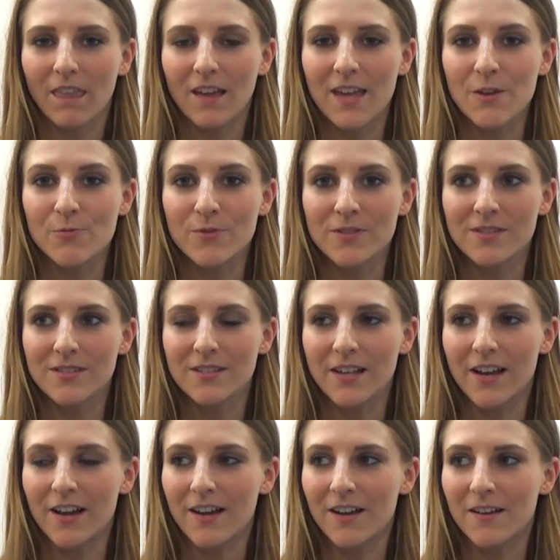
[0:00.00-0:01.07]
It was
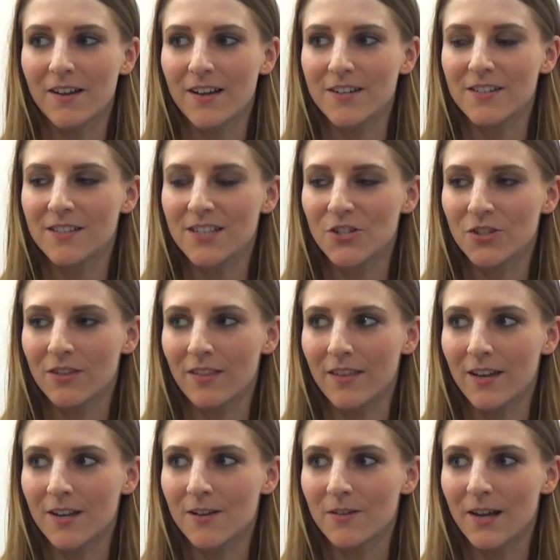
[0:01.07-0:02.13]
a decision
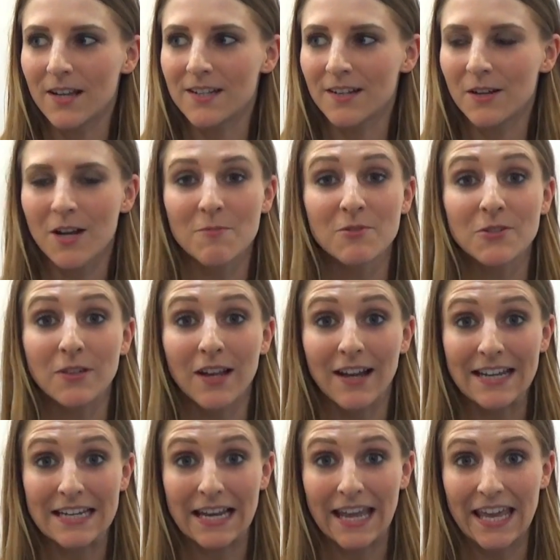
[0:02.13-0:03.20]
that I didn't come to
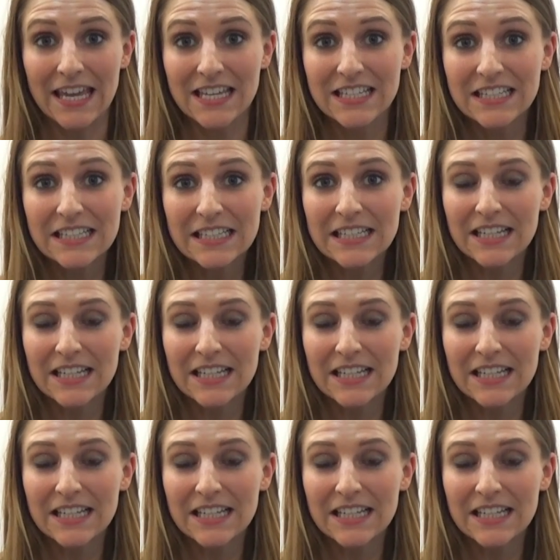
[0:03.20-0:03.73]
lightly.